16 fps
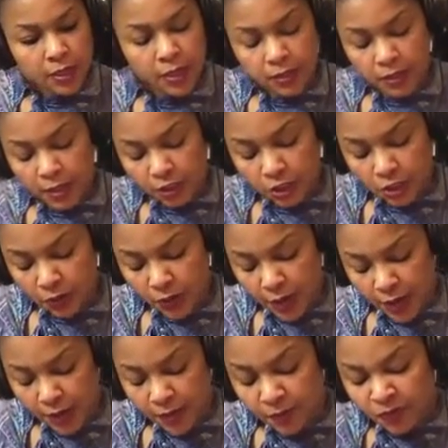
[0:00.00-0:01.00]
section,
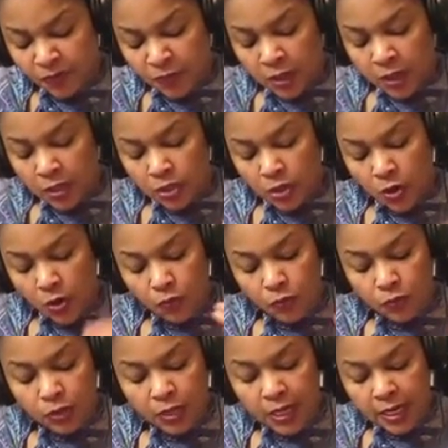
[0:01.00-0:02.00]
okay? So a
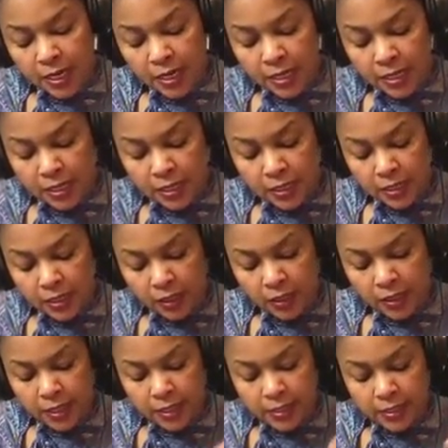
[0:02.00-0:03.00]
routine
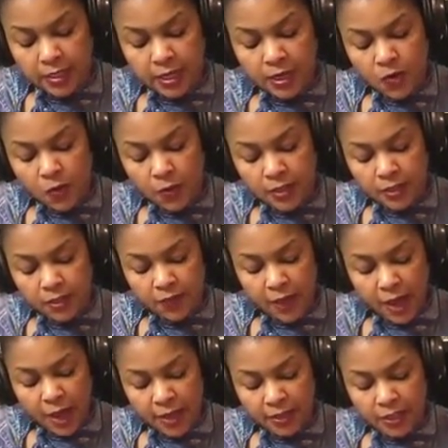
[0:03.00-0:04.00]
is a sequence of
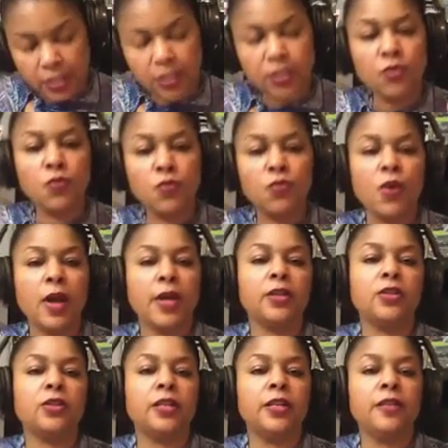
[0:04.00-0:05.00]
actions
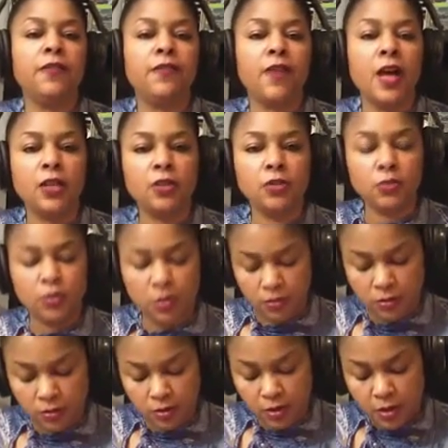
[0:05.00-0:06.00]
regularly followed.
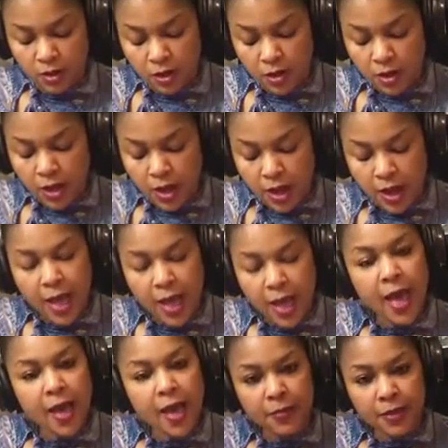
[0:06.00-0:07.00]
A
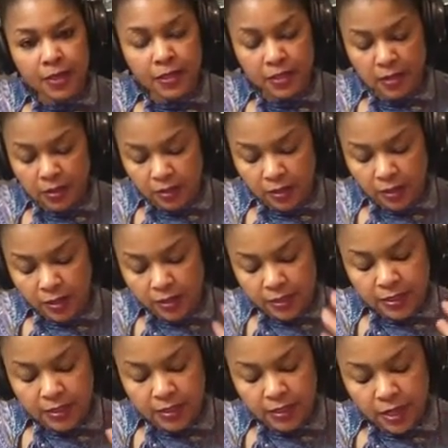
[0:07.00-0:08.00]
habit is
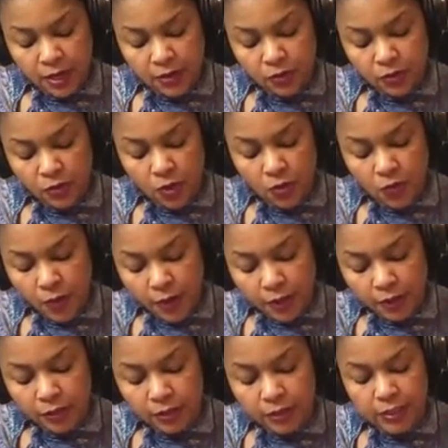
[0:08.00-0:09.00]
a settled or
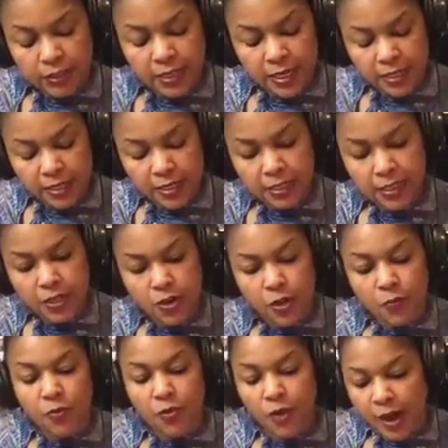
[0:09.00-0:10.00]
regularly tendency or
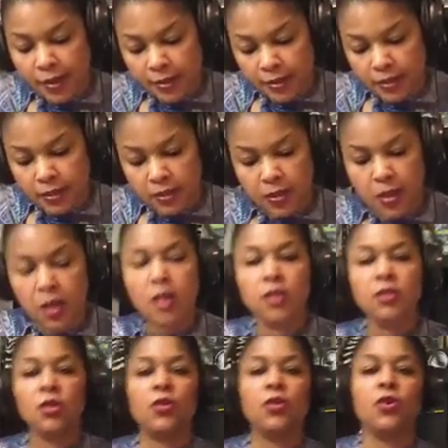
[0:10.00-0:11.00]
practice.
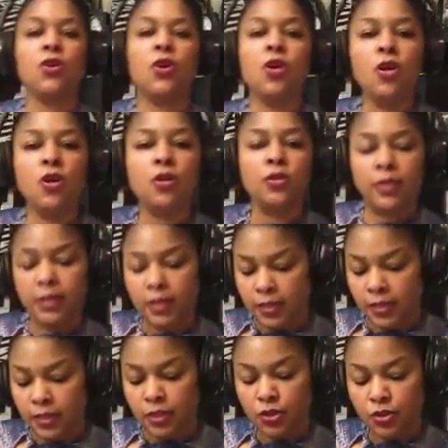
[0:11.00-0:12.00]
So the goal
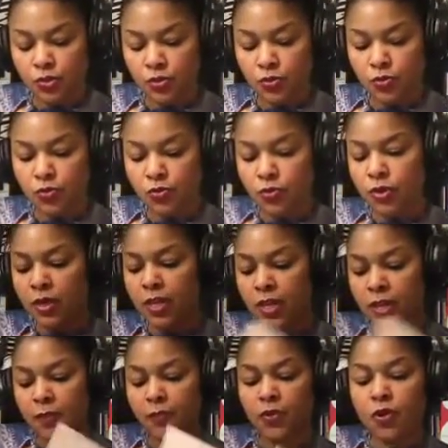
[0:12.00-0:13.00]
is to
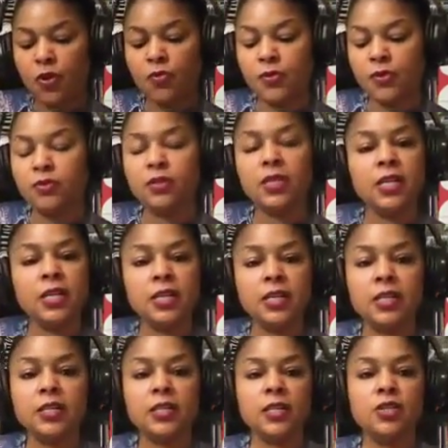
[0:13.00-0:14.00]
keep your
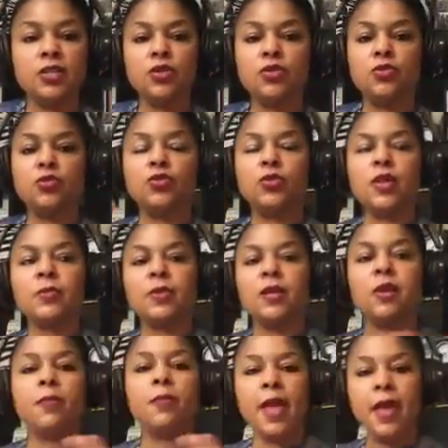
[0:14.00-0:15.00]
routines until they
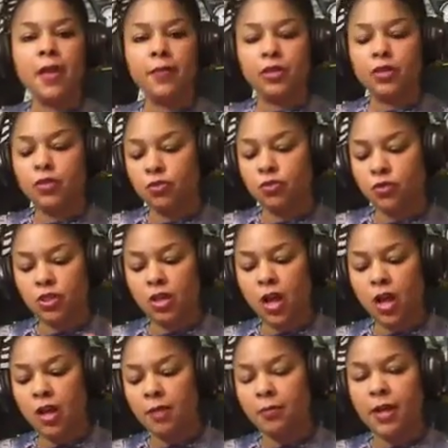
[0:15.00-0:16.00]
become a habit, until it just
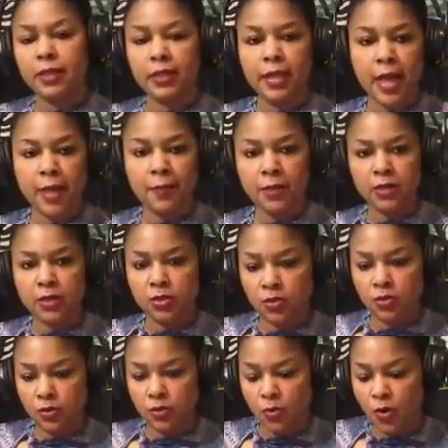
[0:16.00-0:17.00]
automatically happens
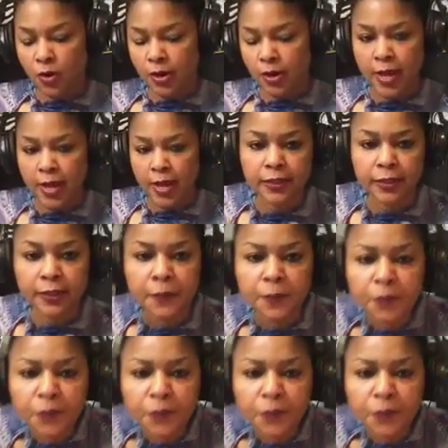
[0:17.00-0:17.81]
organically.